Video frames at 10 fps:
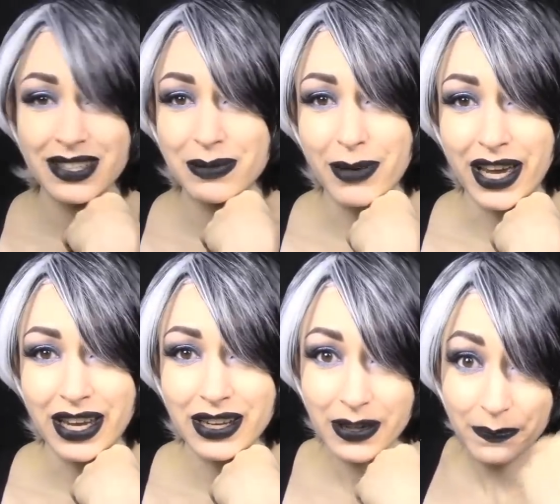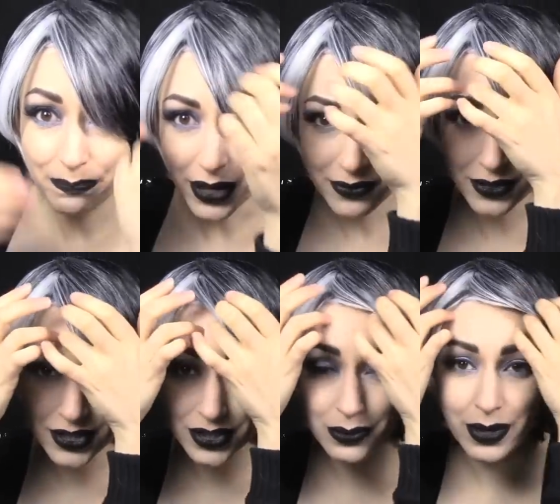is my, my
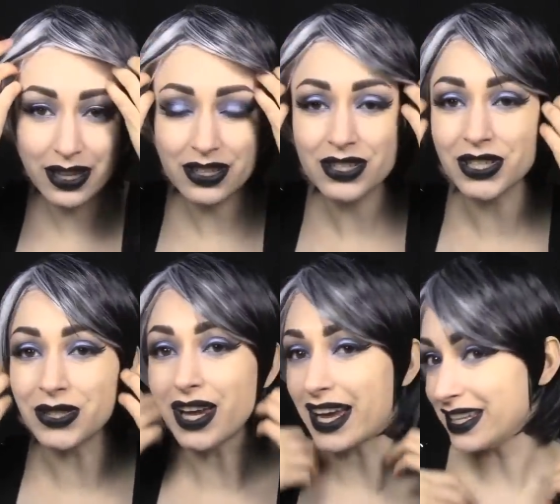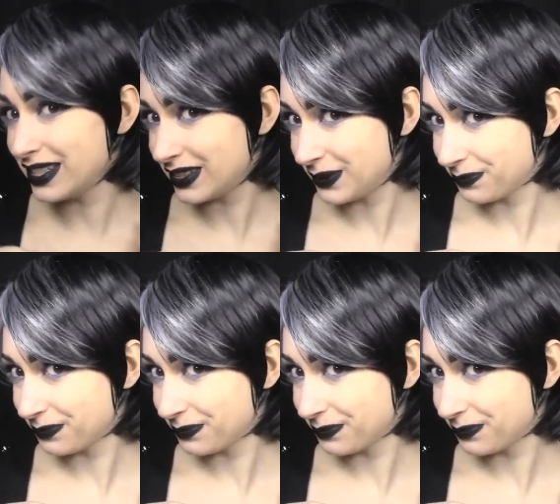first little wig to show you guys.